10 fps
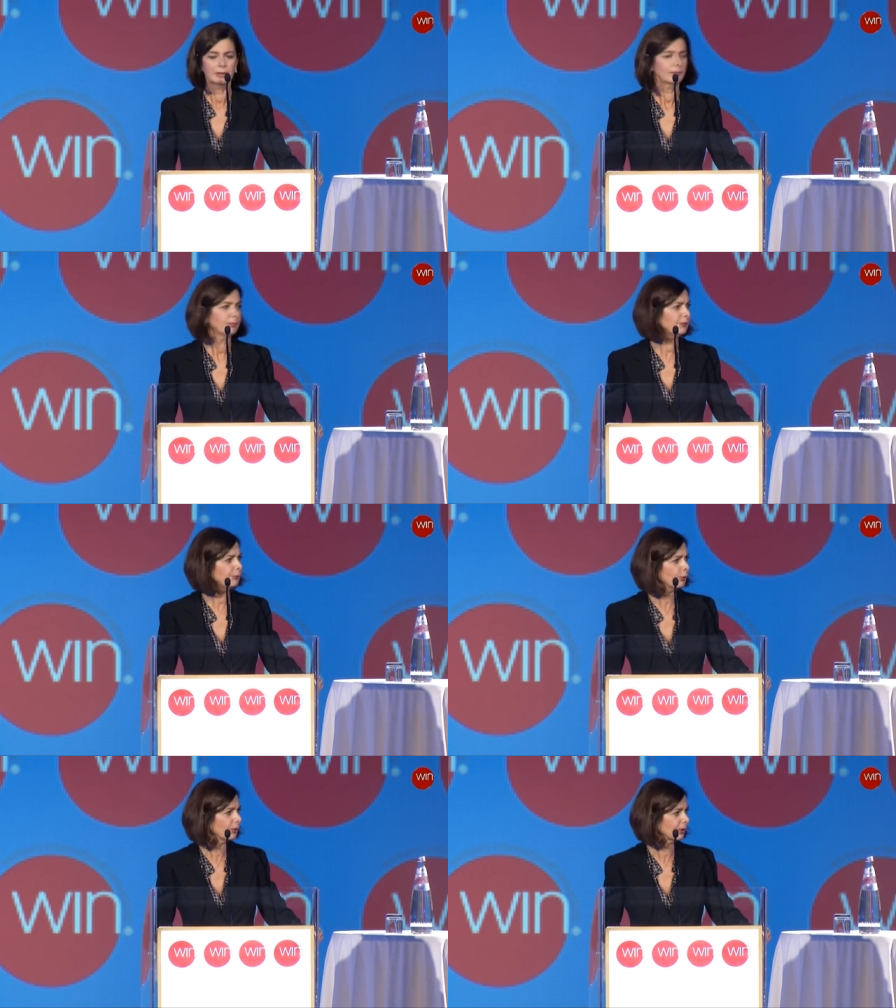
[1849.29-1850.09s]

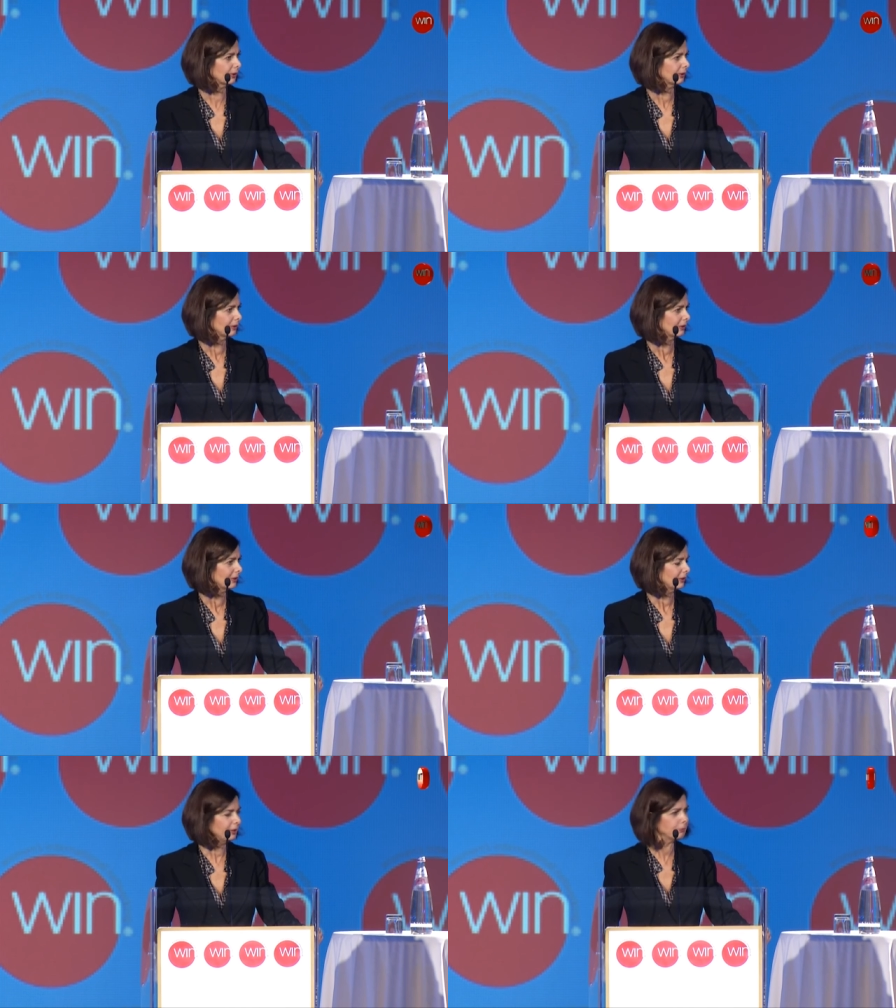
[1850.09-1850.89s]
Before,
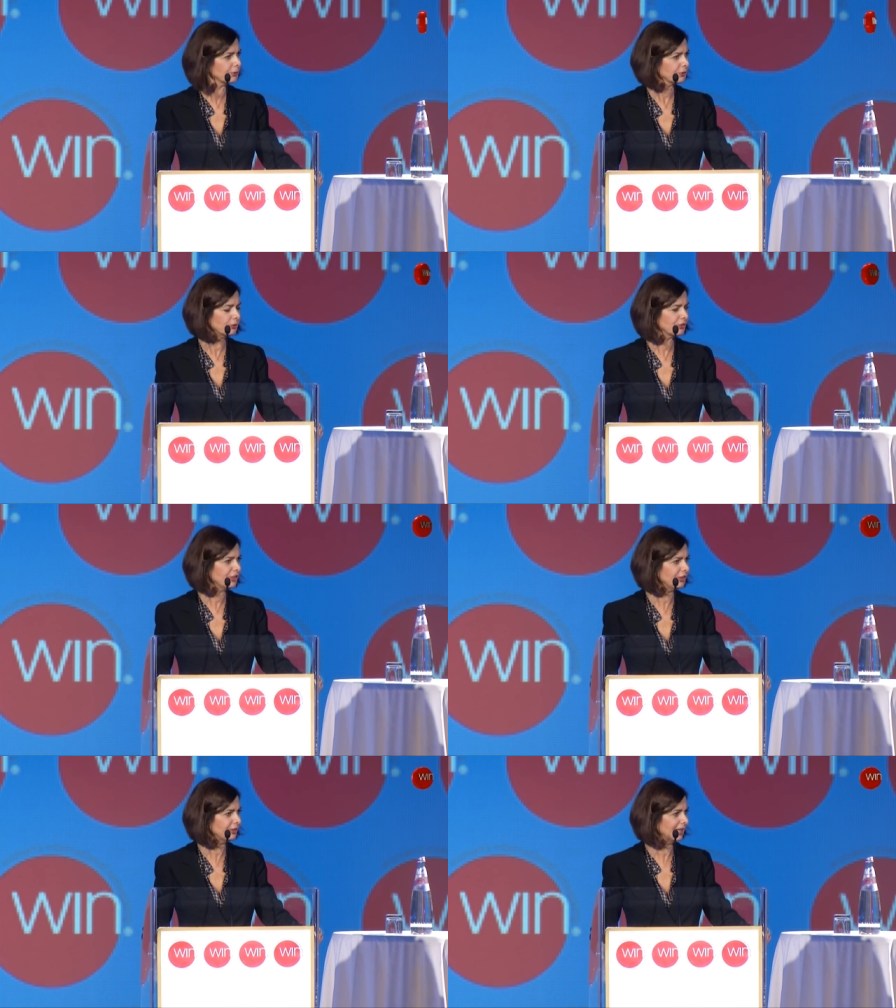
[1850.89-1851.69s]
it was
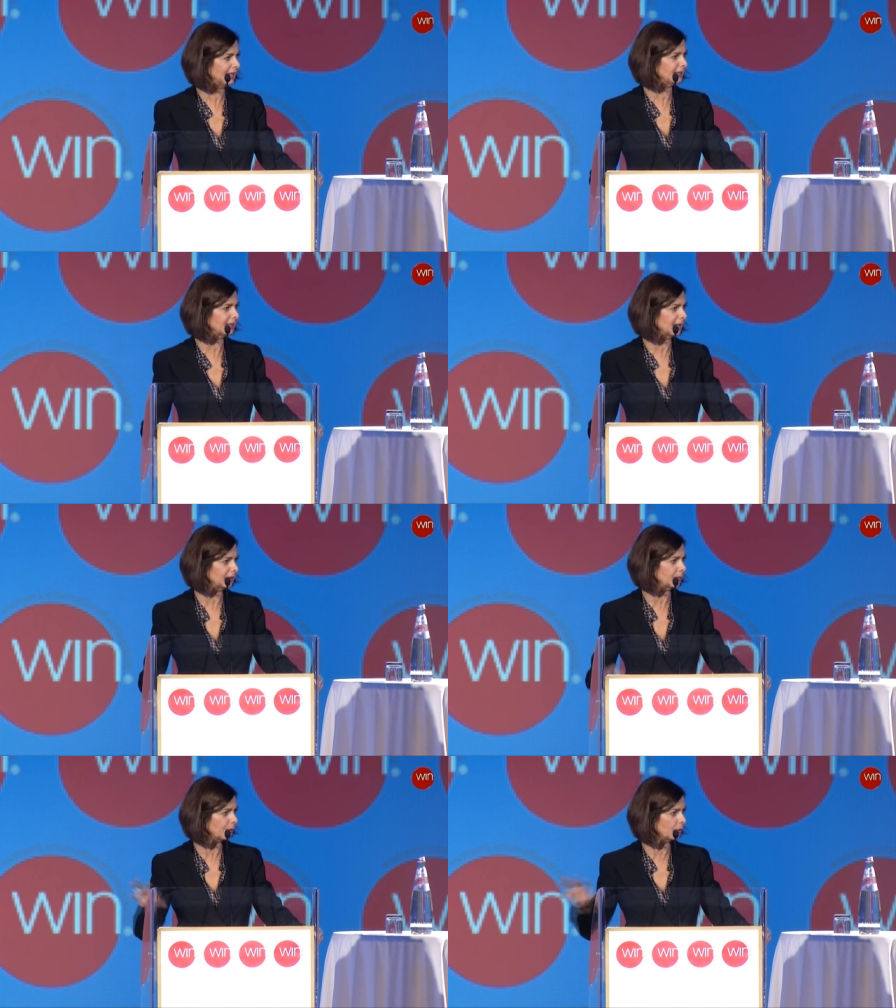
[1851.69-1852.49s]
considered an
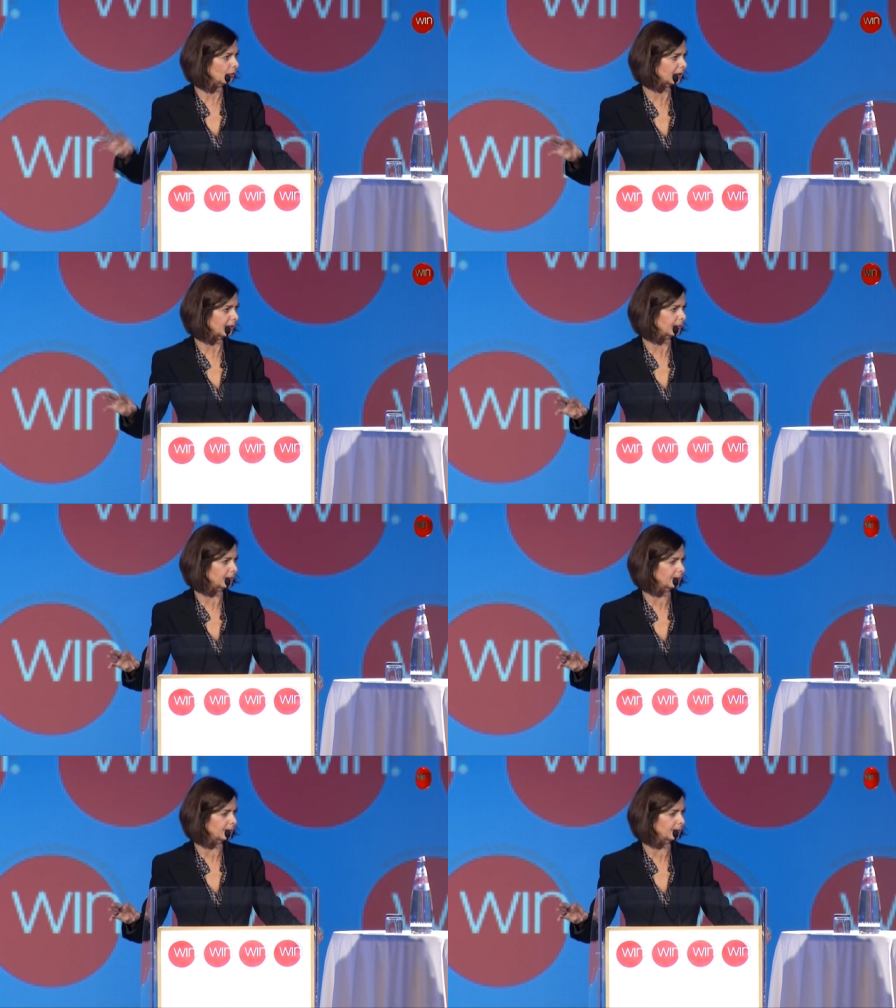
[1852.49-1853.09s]
Italian problem,